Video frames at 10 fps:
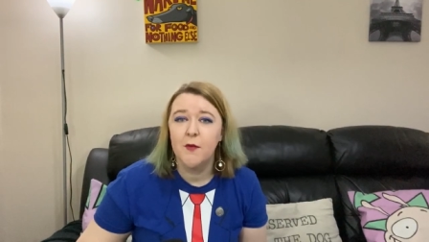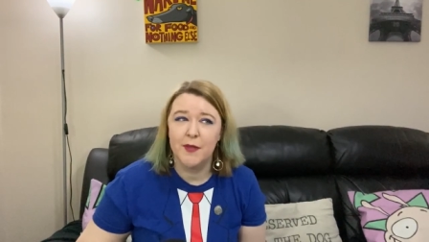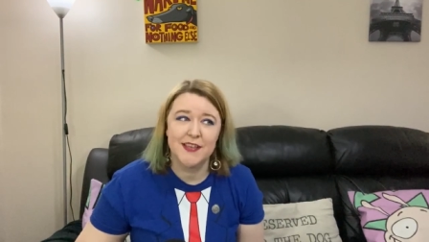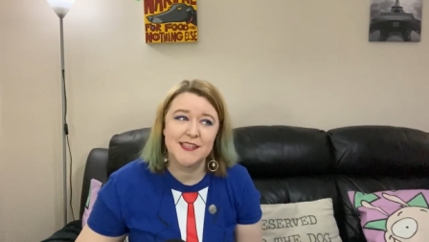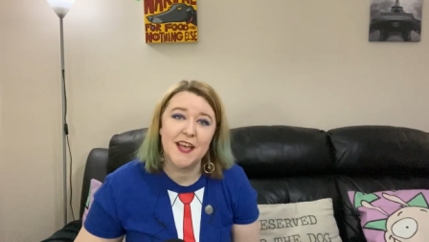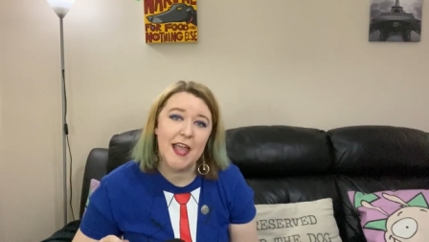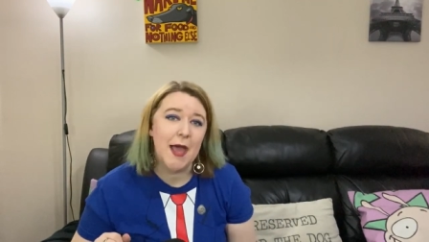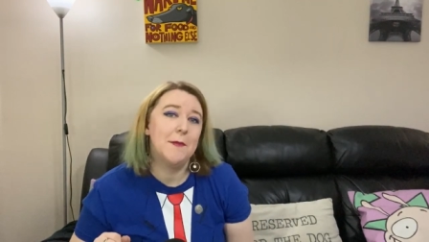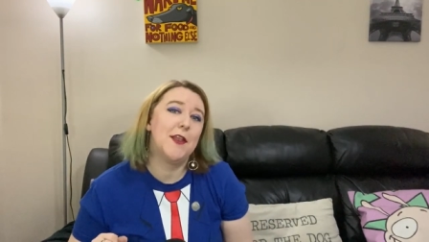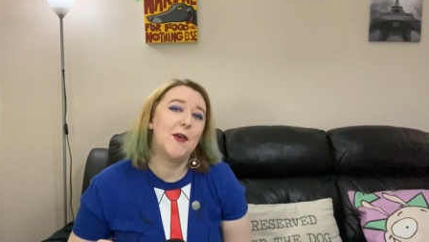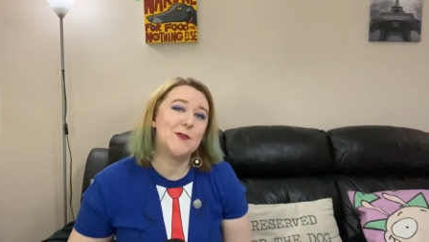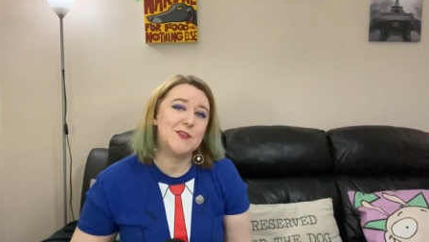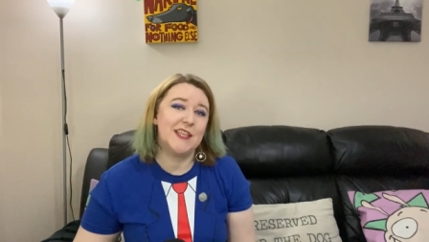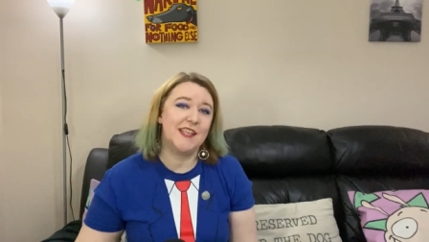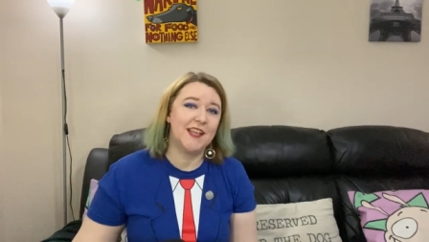because I am a low
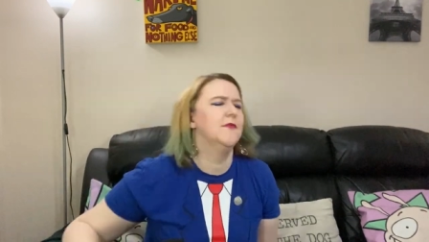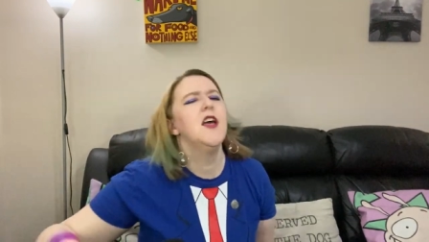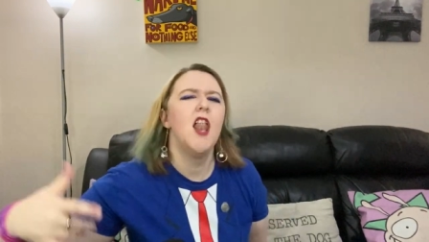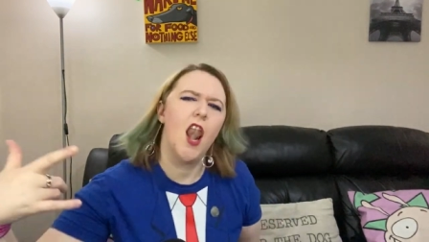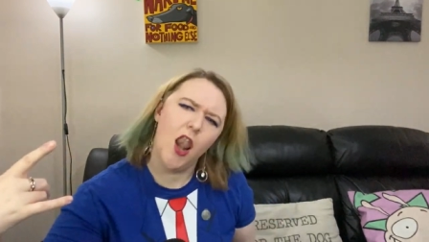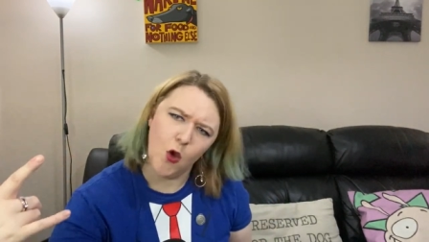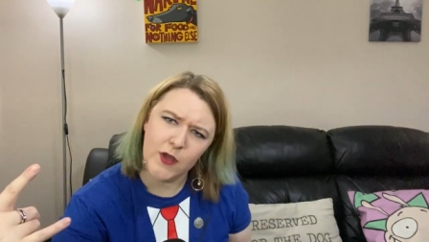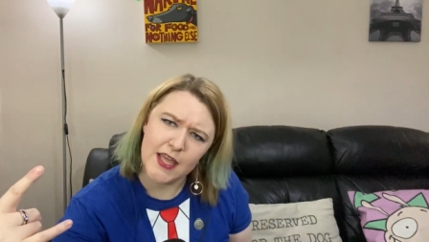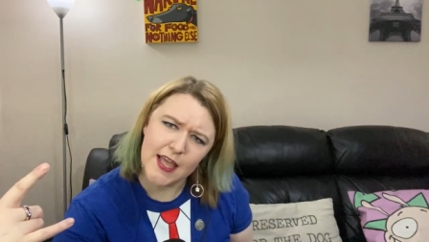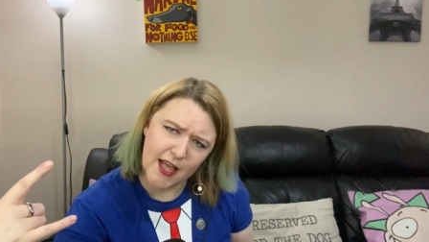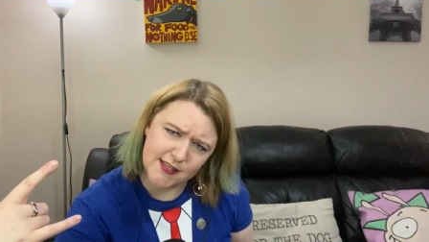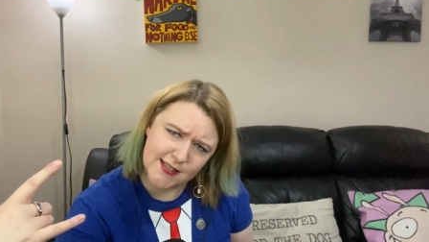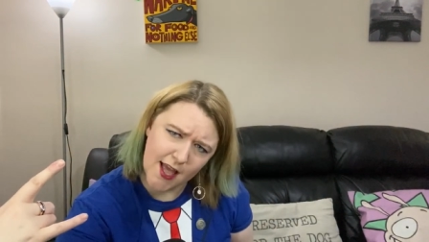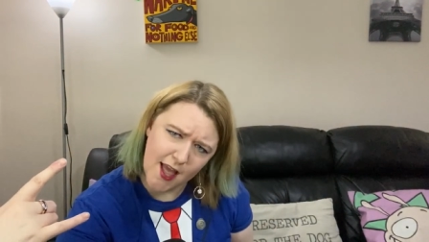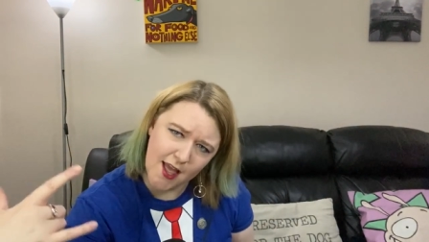G. Low-key gangster.